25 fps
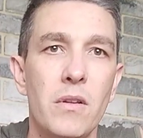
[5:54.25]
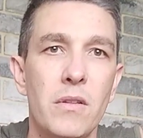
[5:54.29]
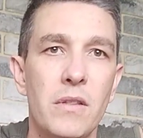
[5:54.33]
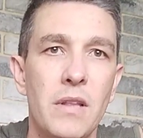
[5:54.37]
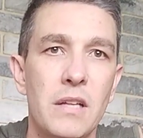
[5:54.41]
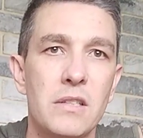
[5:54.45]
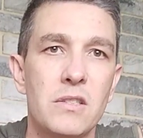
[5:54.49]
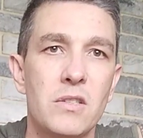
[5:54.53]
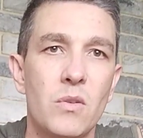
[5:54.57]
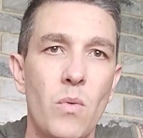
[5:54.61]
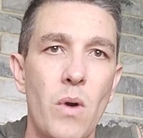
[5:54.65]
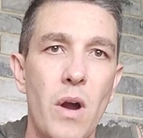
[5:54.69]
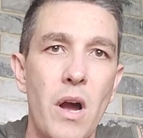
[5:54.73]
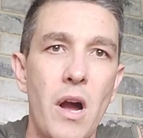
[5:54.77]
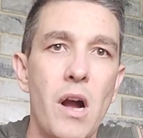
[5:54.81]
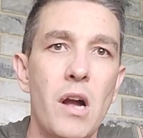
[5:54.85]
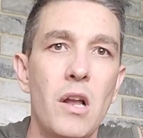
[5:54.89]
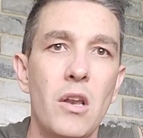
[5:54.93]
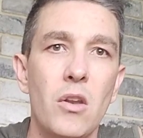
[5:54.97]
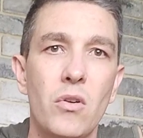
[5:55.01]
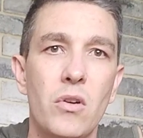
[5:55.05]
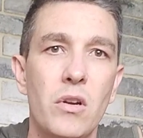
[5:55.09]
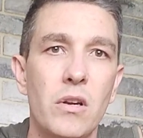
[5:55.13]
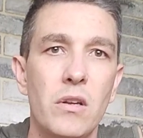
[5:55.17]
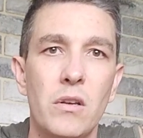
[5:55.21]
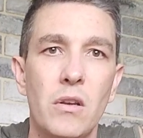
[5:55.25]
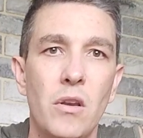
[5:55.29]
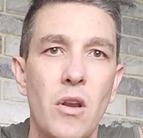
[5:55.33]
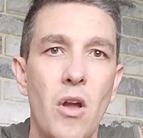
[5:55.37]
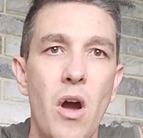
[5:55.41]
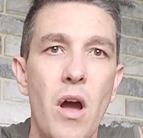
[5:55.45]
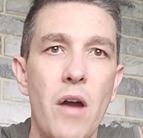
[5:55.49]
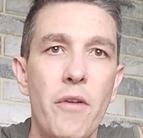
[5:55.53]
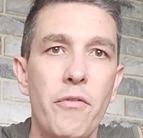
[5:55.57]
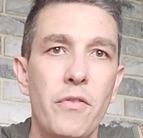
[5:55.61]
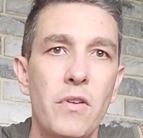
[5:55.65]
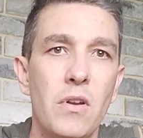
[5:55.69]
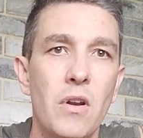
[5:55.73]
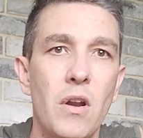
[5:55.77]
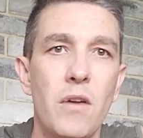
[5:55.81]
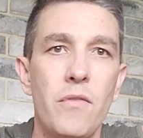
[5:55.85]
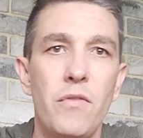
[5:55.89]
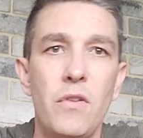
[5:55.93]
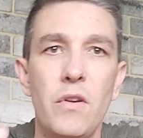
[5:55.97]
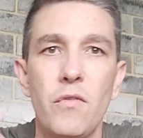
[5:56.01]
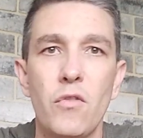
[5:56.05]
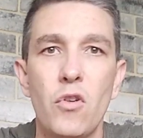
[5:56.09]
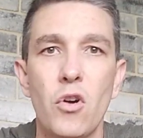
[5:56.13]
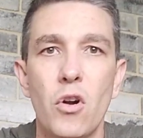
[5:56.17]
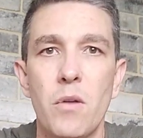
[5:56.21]
That's the way I look at life. You know,
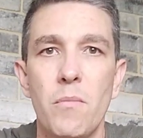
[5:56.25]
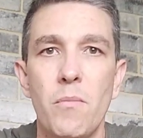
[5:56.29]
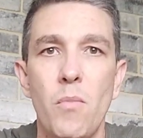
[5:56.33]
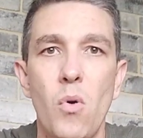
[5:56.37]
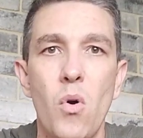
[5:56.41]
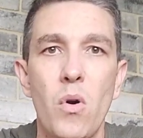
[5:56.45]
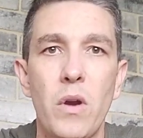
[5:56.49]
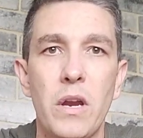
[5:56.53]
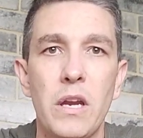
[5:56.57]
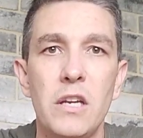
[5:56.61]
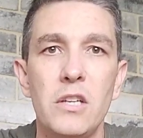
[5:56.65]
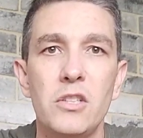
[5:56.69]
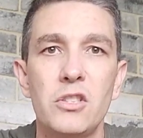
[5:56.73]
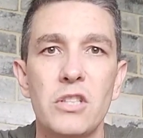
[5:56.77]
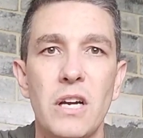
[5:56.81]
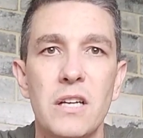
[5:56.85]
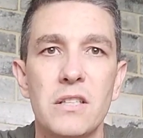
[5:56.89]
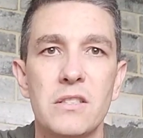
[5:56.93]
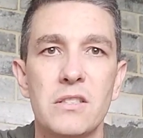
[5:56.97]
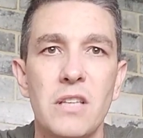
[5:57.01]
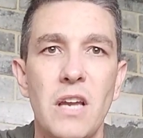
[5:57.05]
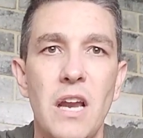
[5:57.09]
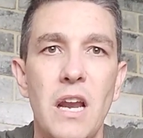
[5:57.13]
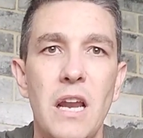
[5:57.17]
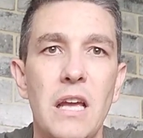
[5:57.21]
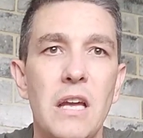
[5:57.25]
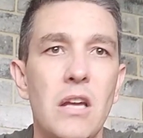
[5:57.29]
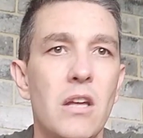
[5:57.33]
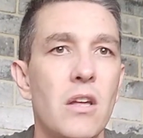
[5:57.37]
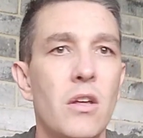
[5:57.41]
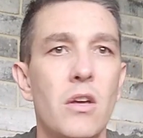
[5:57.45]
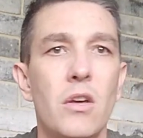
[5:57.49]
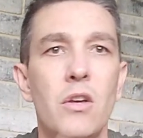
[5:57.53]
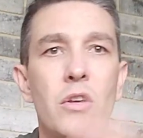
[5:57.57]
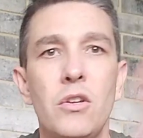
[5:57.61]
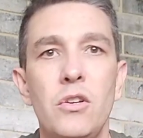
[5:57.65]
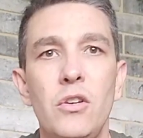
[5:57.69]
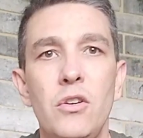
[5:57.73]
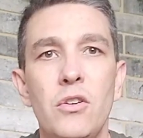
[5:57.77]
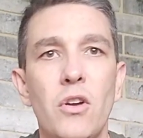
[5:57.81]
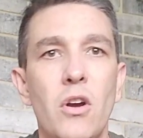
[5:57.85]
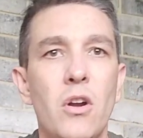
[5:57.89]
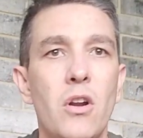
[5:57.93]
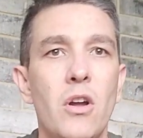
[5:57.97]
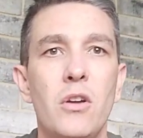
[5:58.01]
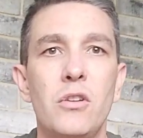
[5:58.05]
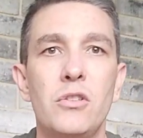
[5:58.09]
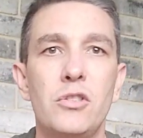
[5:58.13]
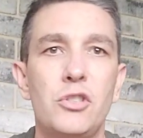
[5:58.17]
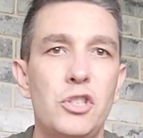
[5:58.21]
if you've got a mortgage outstanding, you
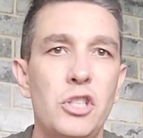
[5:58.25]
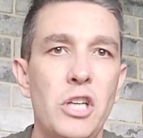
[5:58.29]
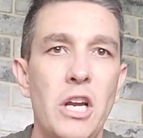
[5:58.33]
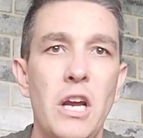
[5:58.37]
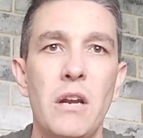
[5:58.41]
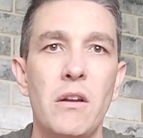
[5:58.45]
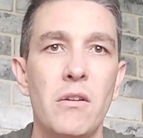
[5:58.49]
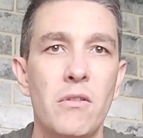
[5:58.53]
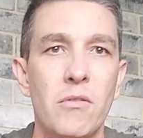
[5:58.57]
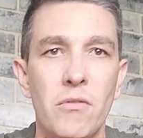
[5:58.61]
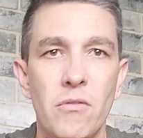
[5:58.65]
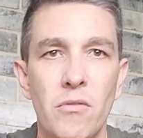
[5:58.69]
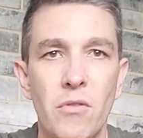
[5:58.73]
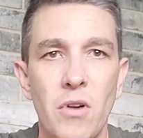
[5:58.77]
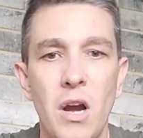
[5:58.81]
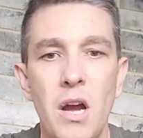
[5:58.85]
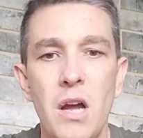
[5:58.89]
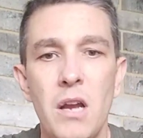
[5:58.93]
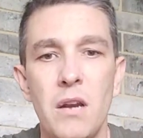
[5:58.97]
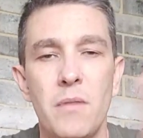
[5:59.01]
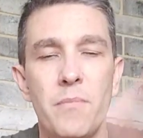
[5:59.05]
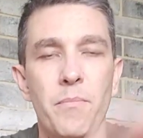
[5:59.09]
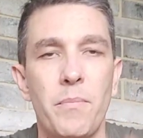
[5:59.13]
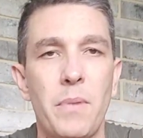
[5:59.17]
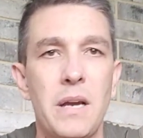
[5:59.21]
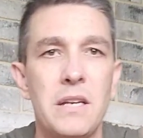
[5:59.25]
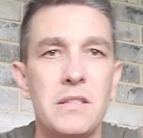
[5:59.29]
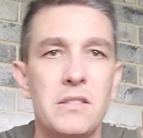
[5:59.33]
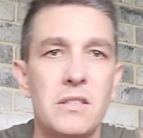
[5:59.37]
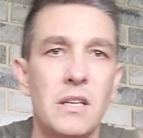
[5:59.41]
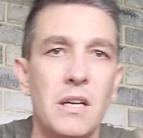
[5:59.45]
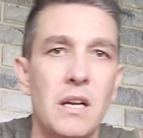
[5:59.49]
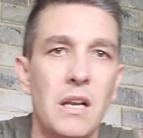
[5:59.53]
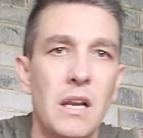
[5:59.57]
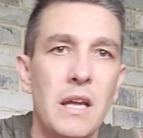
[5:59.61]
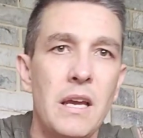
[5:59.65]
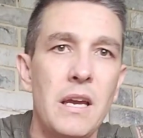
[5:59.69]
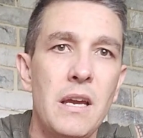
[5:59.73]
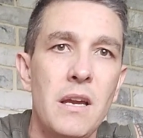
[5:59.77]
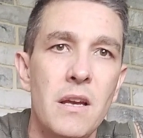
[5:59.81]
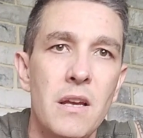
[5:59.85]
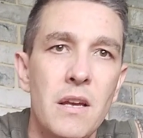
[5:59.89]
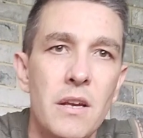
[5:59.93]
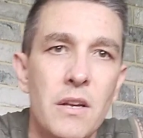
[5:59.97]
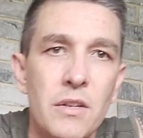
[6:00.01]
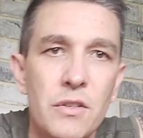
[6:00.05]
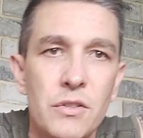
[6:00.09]
don't own shit, right? Basically.